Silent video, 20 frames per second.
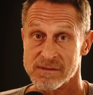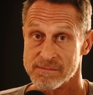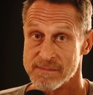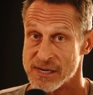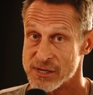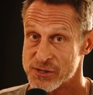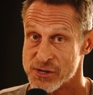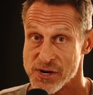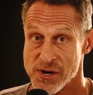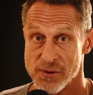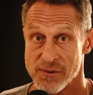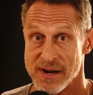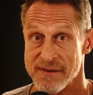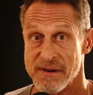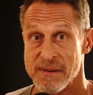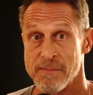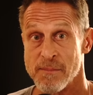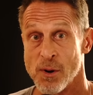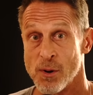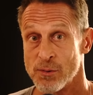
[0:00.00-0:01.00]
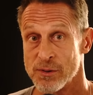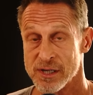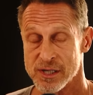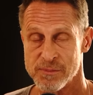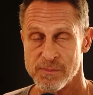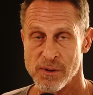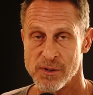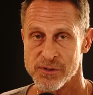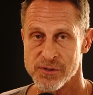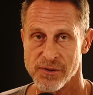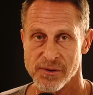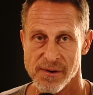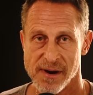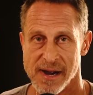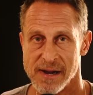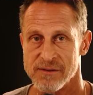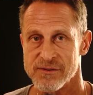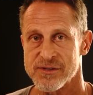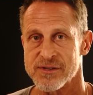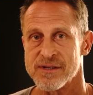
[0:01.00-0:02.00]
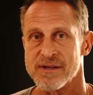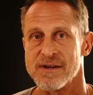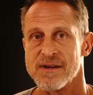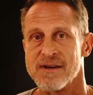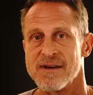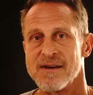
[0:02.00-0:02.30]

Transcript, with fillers: Make sure you don't get any mold exposure in your house.